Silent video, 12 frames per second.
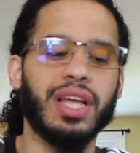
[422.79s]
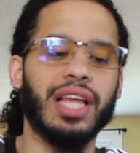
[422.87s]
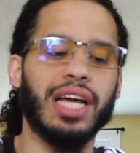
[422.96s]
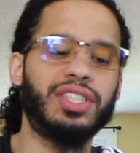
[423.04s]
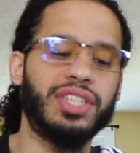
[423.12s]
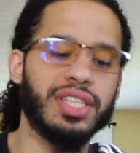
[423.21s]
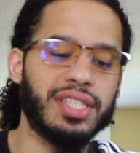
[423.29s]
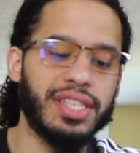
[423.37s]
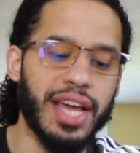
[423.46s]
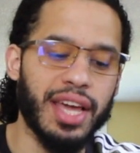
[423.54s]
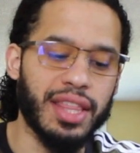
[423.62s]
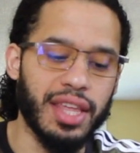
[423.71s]
Let's just
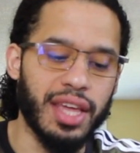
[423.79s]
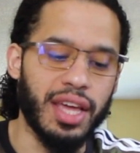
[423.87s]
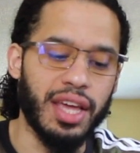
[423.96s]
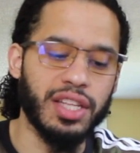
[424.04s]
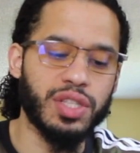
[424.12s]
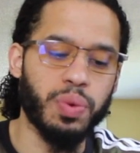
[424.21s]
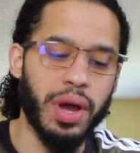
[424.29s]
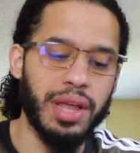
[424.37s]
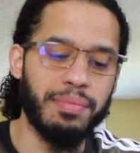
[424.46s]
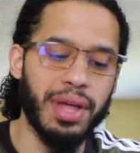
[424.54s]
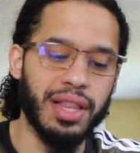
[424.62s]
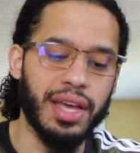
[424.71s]
take the
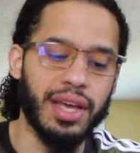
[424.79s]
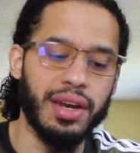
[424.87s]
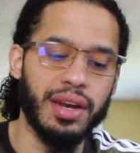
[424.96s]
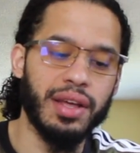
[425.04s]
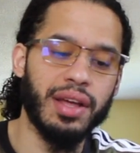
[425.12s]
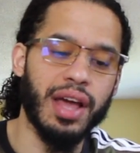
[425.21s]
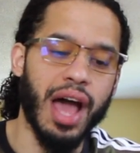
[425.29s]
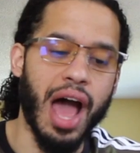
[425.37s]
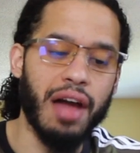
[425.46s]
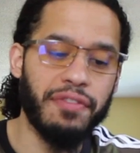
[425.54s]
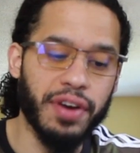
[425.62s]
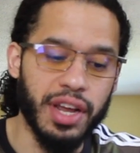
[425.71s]
20 million
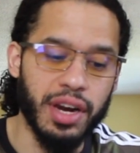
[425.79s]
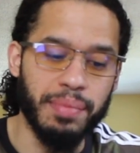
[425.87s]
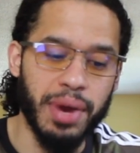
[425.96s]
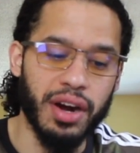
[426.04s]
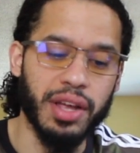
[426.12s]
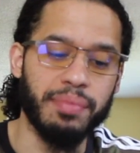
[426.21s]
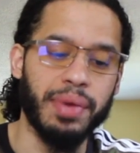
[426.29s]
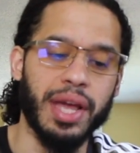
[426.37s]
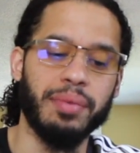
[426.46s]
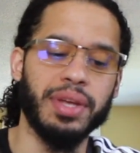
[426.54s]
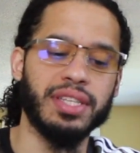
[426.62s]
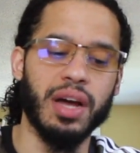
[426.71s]
African American
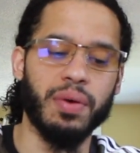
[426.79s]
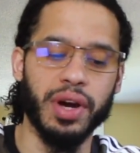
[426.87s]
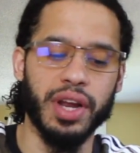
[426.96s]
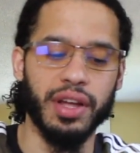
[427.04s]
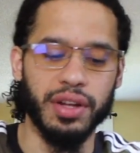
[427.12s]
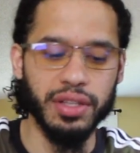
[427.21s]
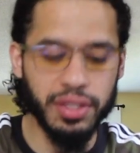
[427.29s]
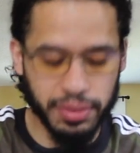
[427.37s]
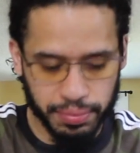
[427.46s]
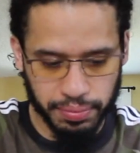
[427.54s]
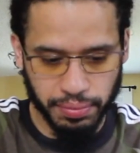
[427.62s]
babies that were killed.